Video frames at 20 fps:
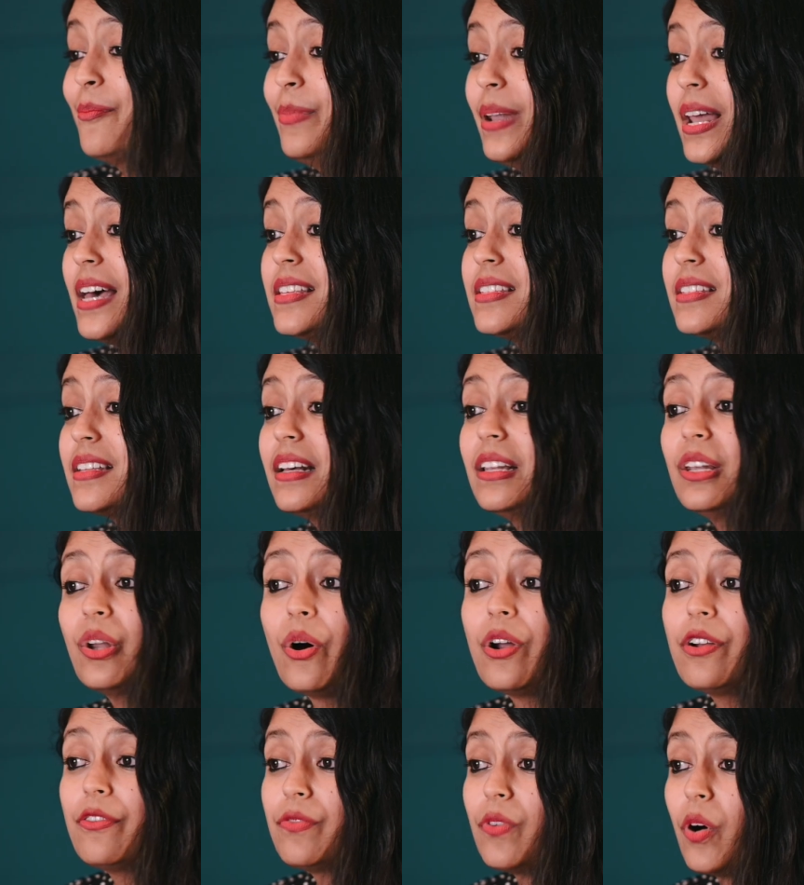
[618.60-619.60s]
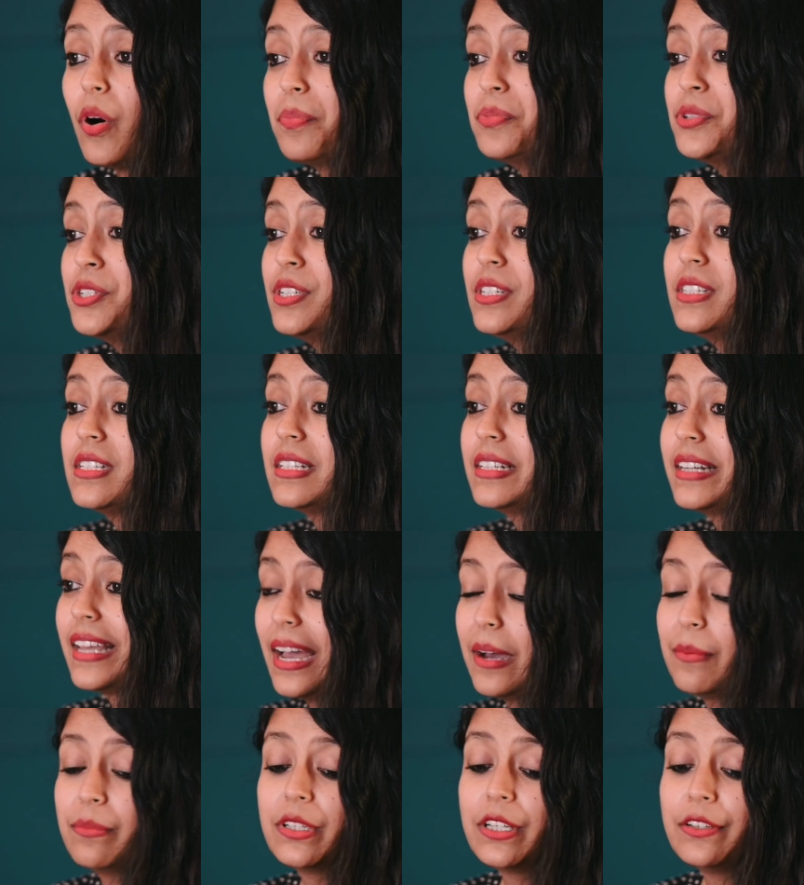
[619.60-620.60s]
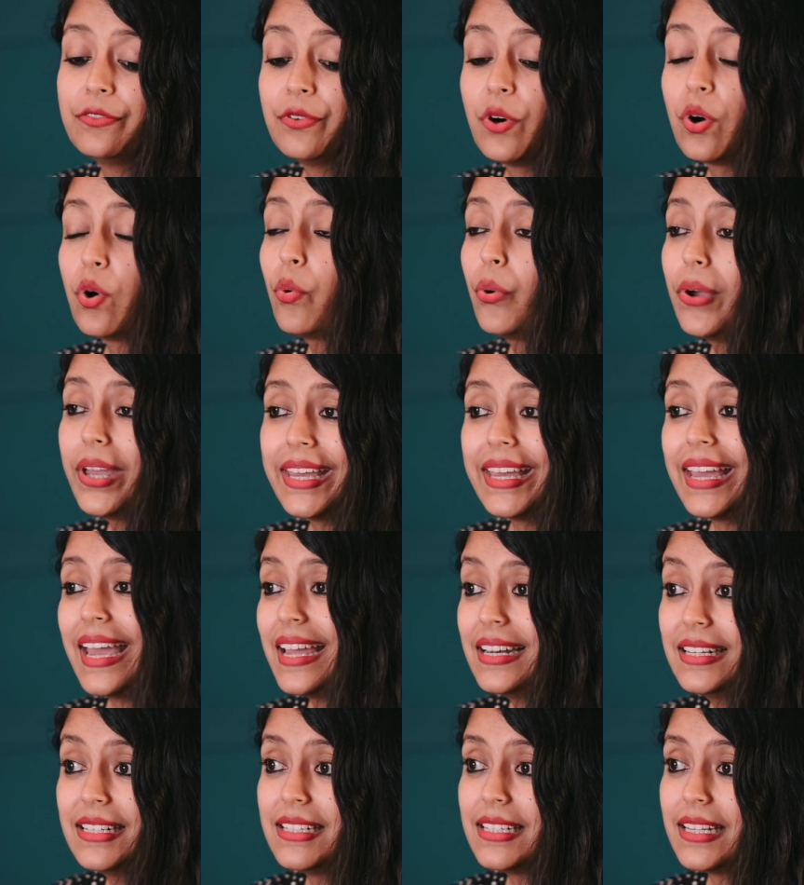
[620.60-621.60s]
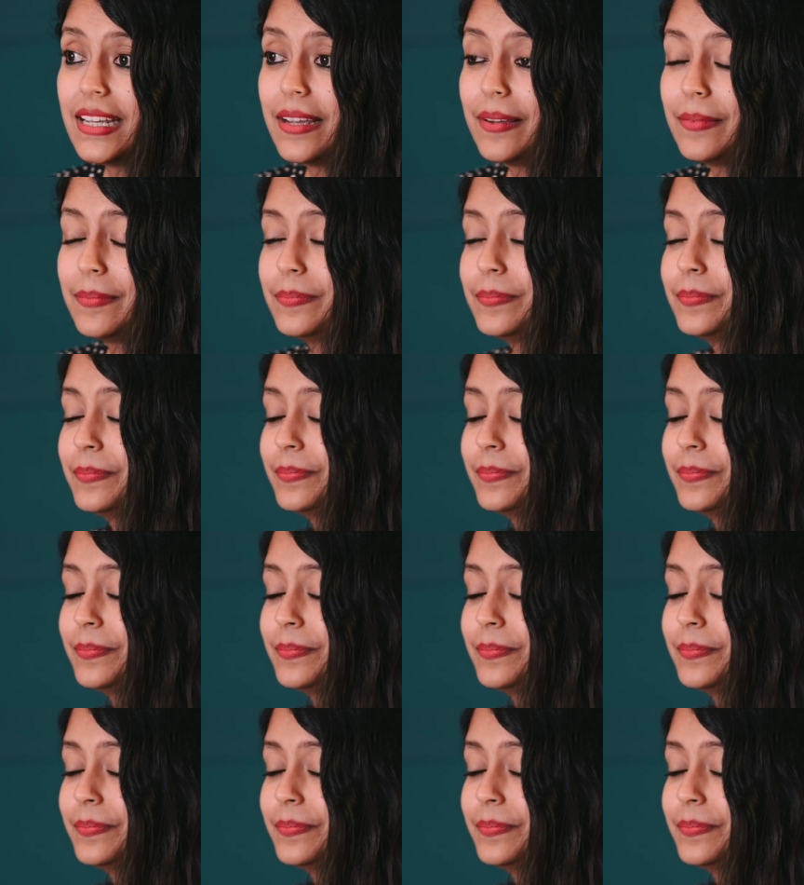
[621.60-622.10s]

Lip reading: plus a lot of options in camera for quick editing.